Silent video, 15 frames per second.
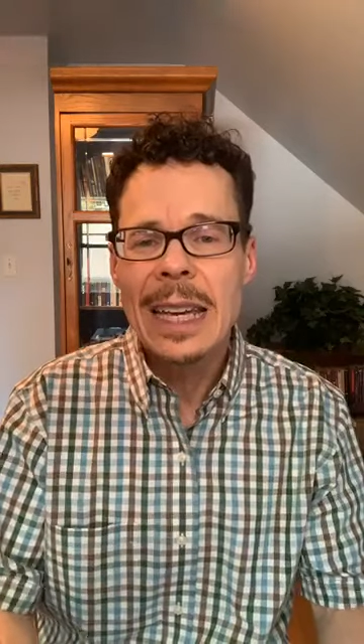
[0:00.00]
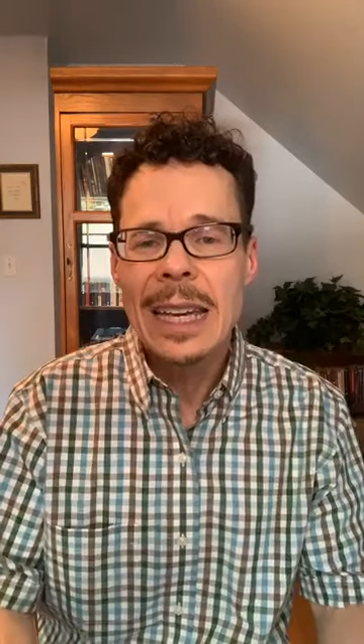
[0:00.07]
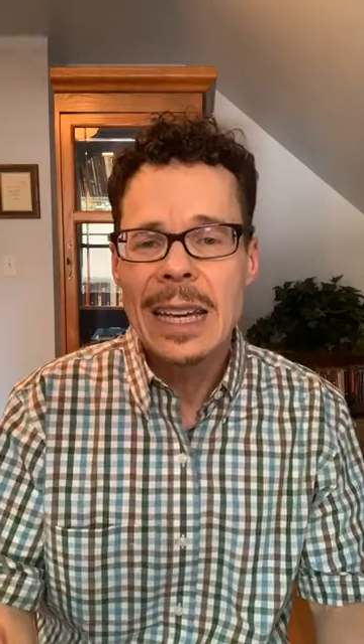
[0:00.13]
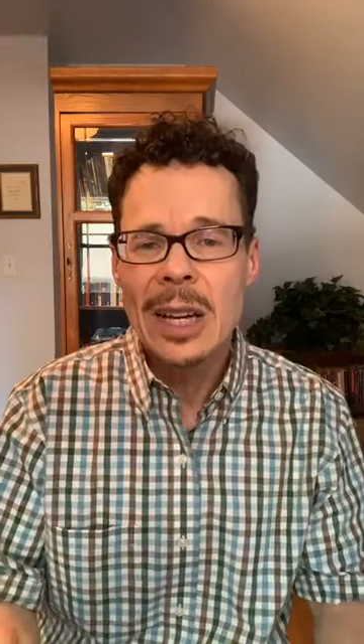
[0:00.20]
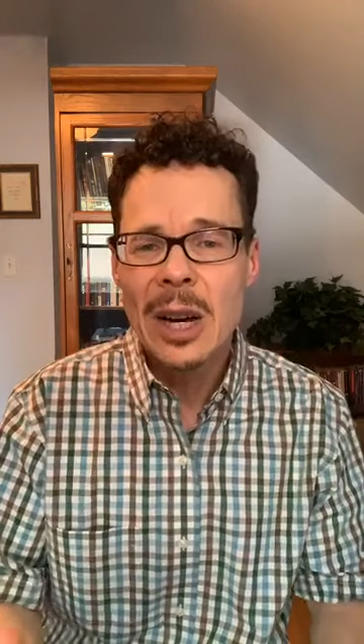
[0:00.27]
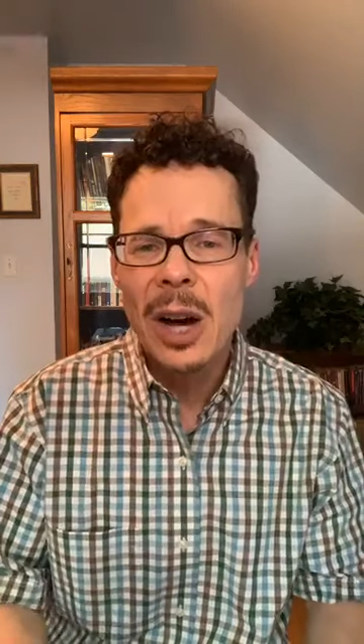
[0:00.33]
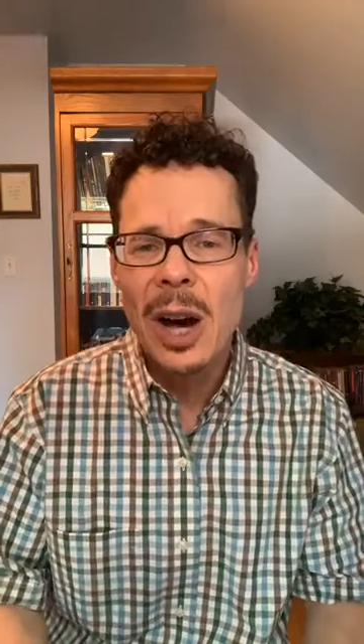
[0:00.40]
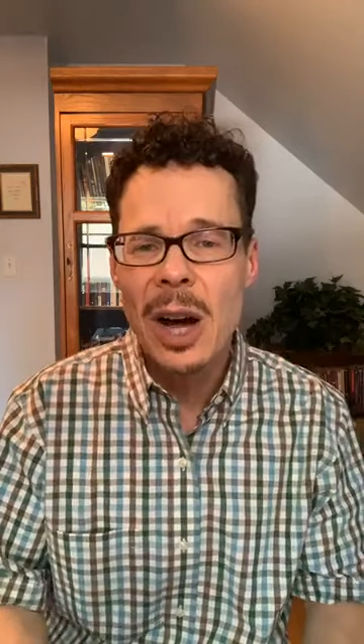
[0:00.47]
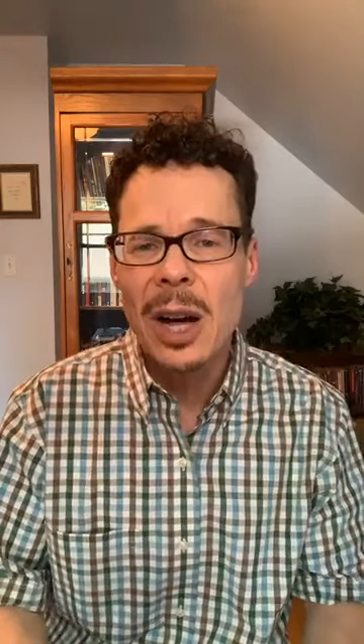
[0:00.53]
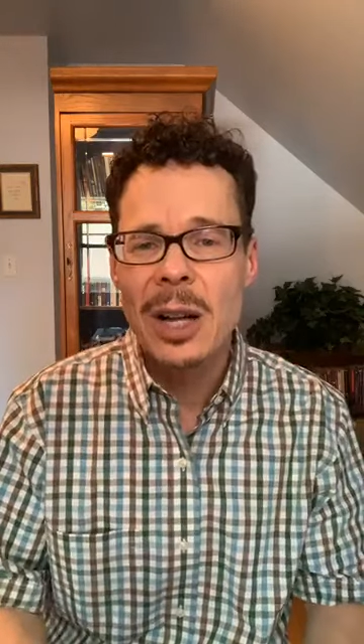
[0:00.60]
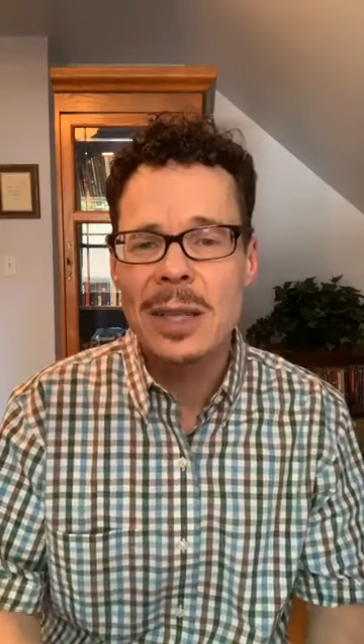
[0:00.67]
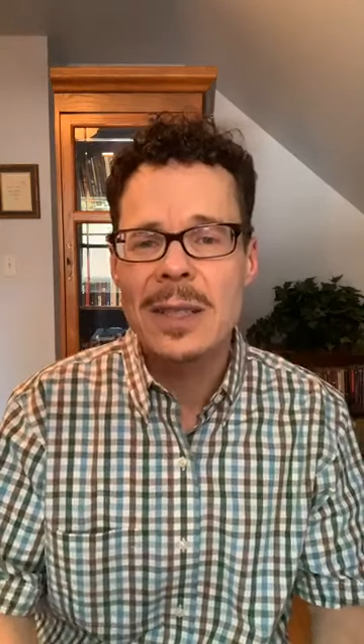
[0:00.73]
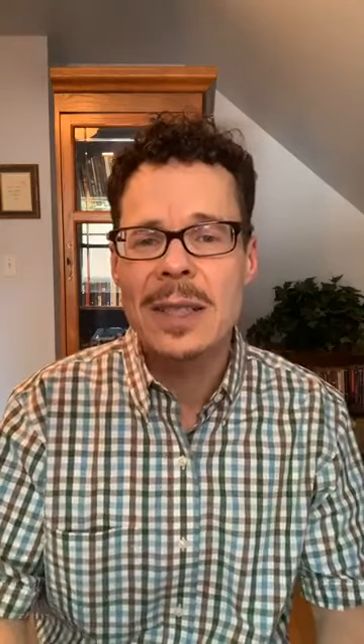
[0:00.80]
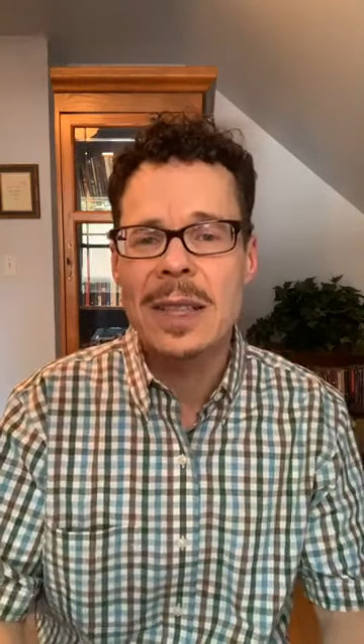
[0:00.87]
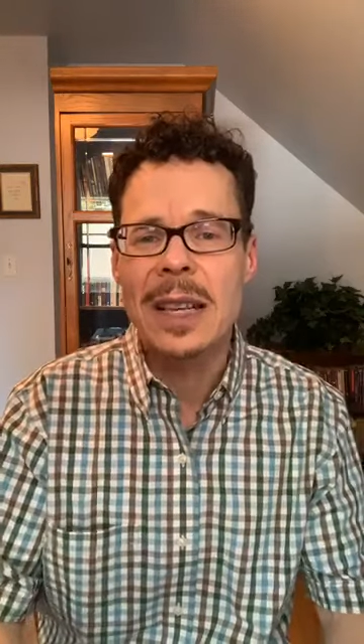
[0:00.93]
He
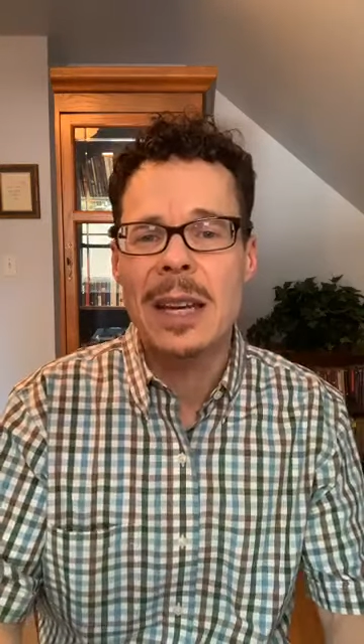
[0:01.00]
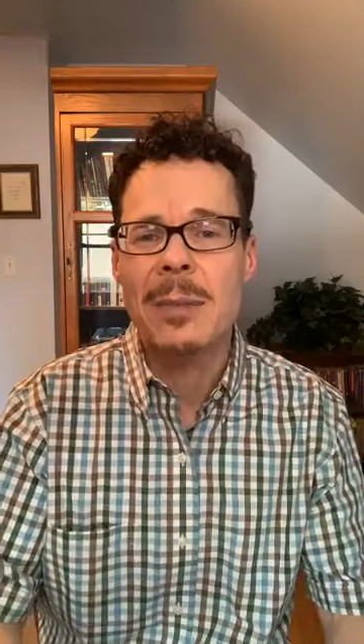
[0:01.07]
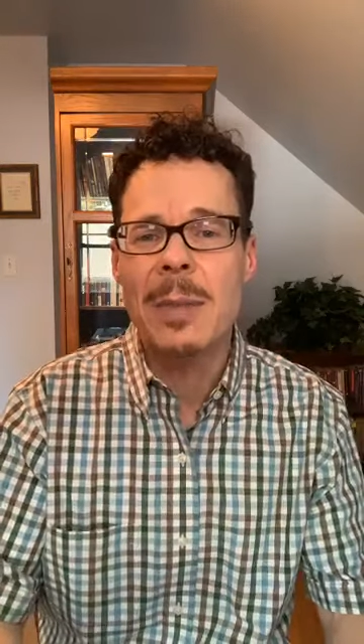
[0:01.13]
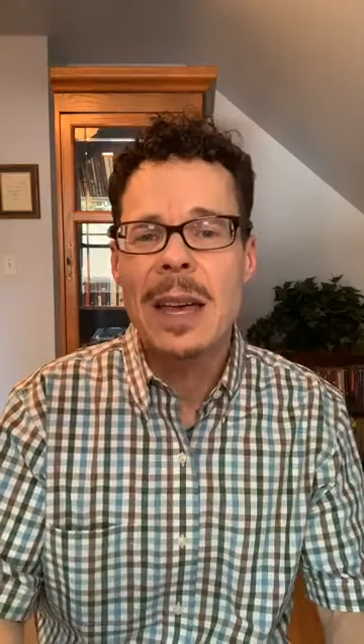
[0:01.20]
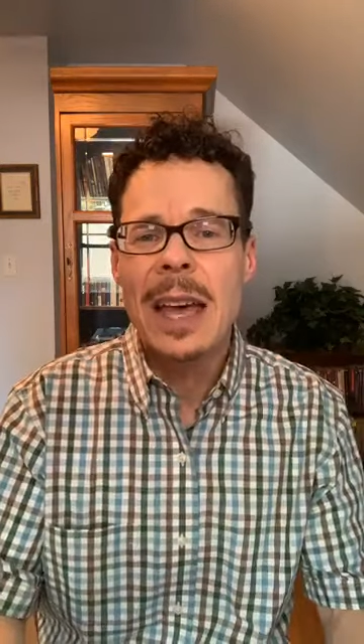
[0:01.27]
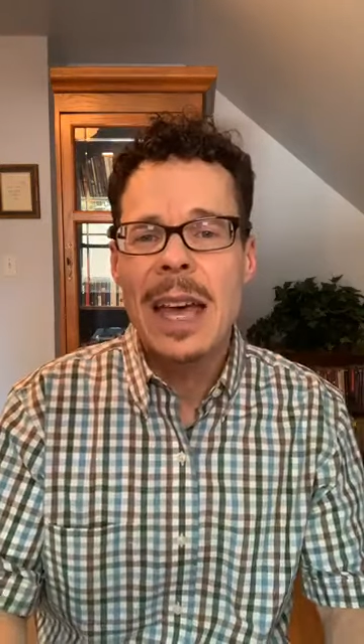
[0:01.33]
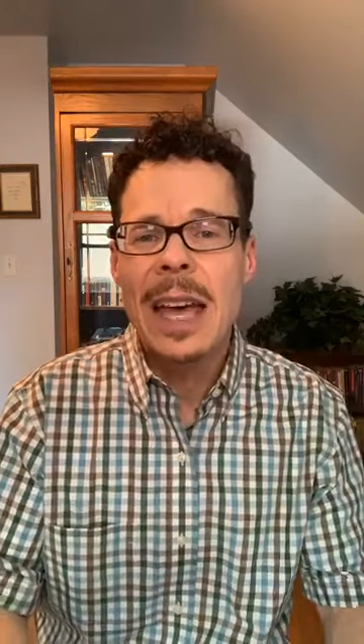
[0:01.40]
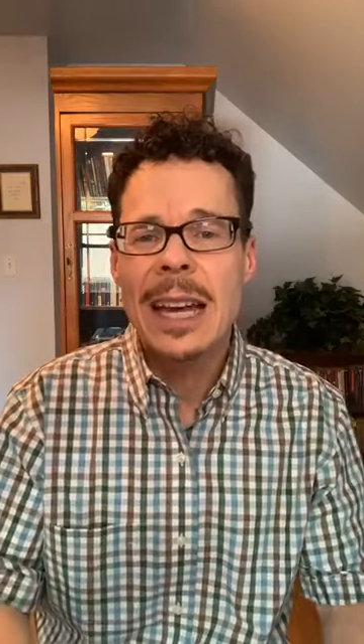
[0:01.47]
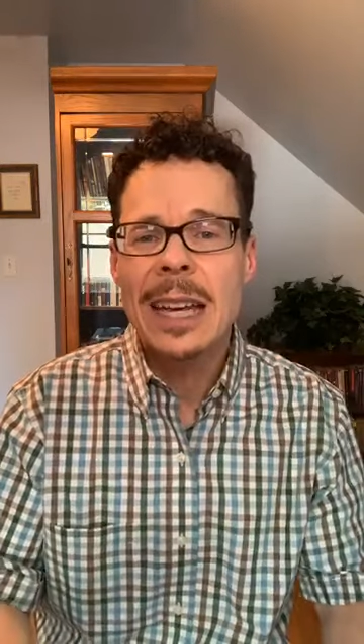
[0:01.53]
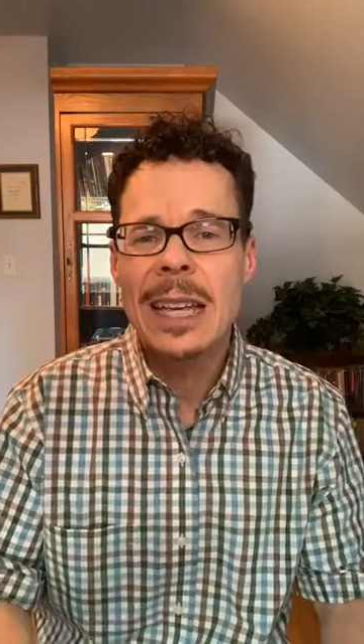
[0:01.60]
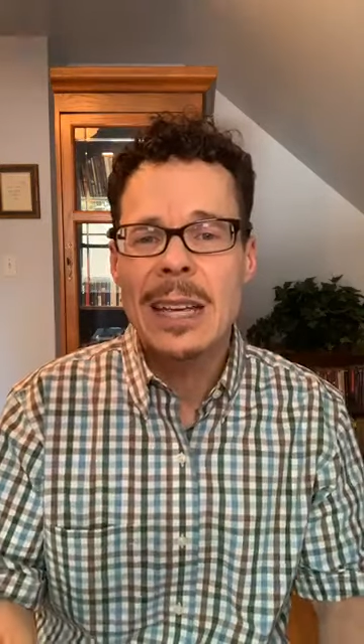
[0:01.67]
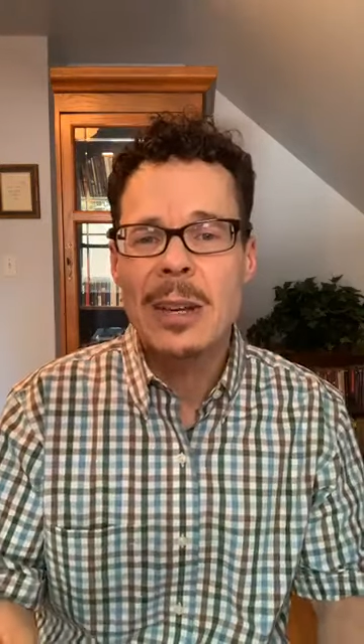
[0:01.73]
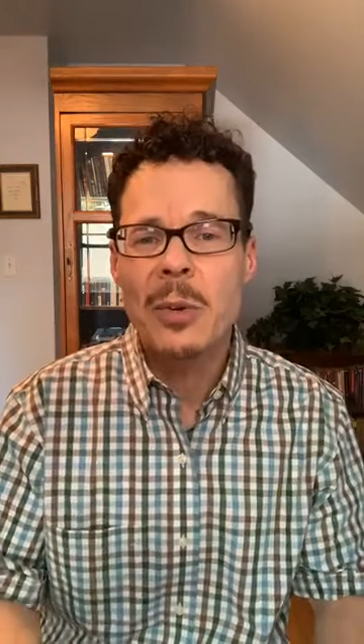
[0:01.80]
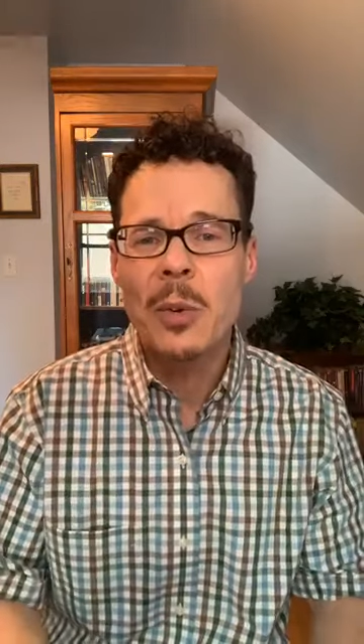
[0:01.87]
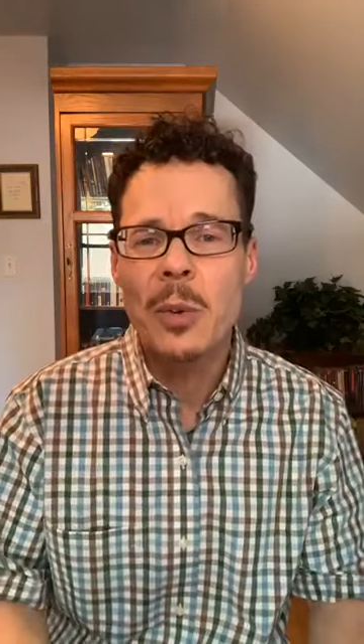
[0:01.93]
calls them and
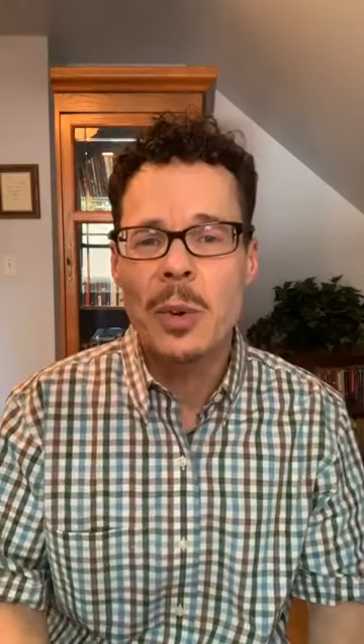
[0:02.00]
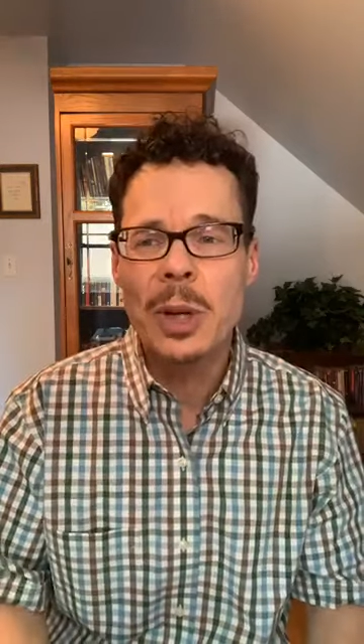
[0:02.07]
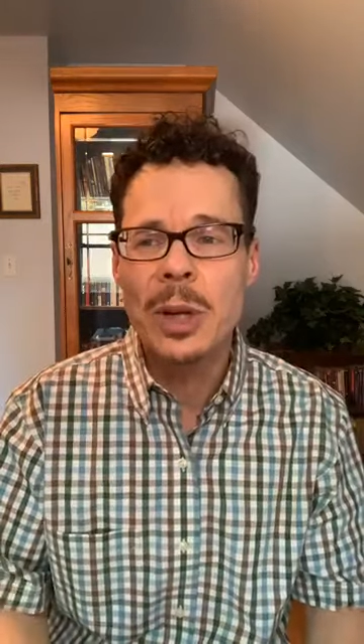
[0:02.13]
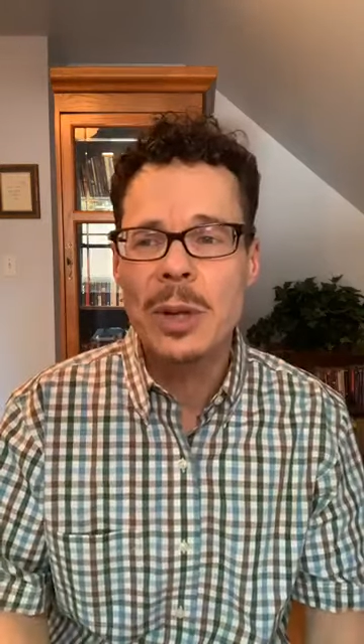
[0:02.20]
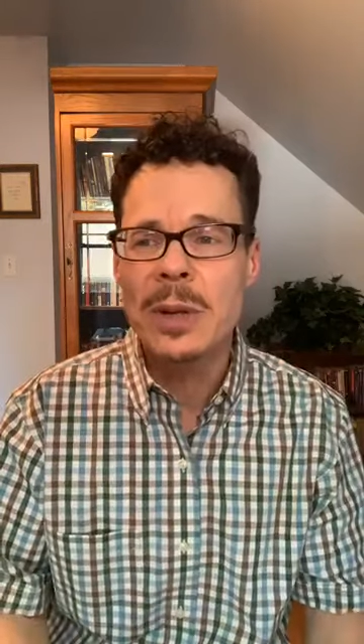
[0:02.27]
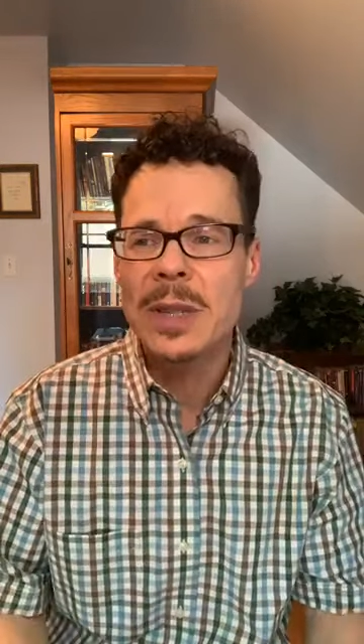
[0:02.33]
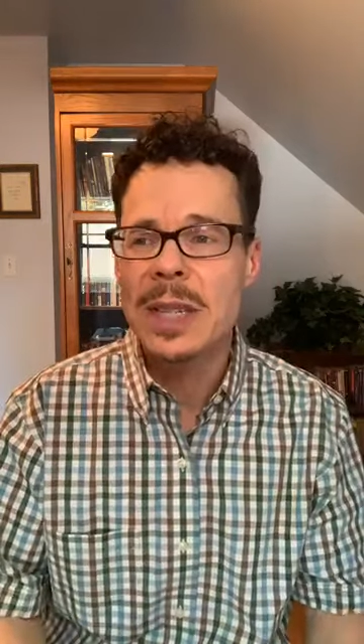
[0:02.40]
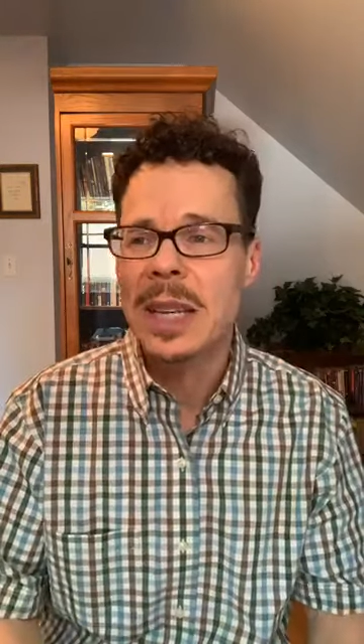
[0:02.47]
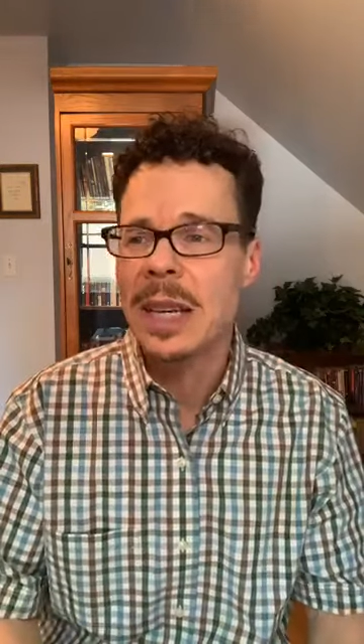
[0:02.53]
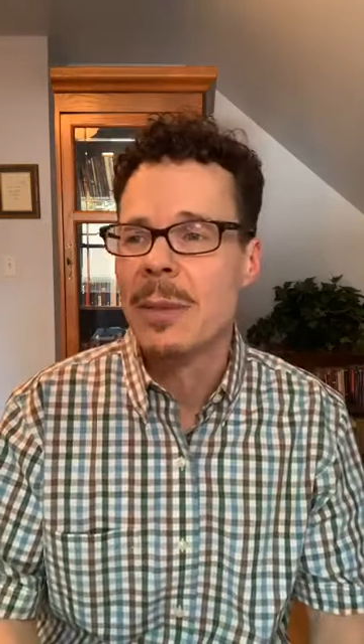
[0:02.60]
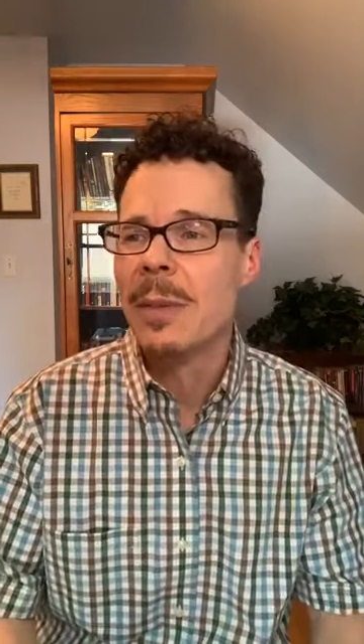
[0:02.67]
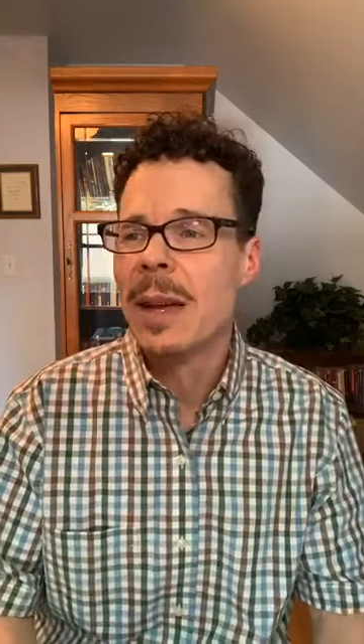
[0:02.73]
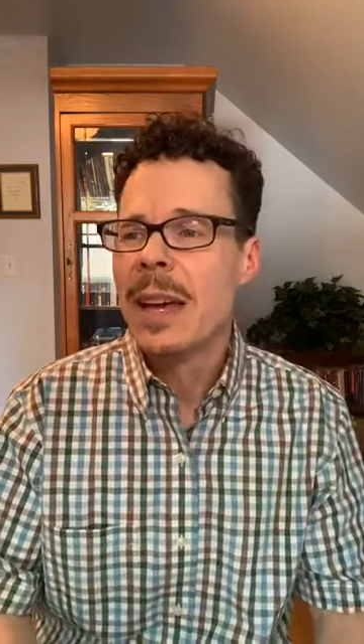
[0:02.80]
he woos him.